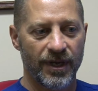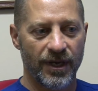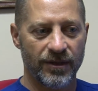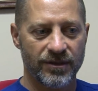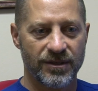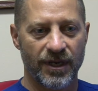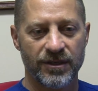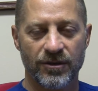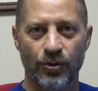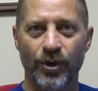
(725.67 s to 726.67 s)
And the
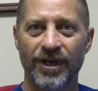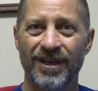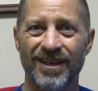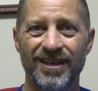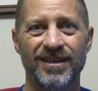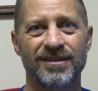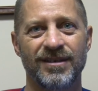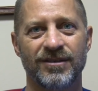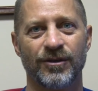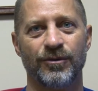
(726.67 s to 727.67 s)
settings are quick and
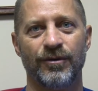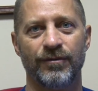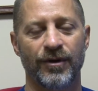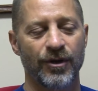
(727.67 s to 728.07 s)
easy to learn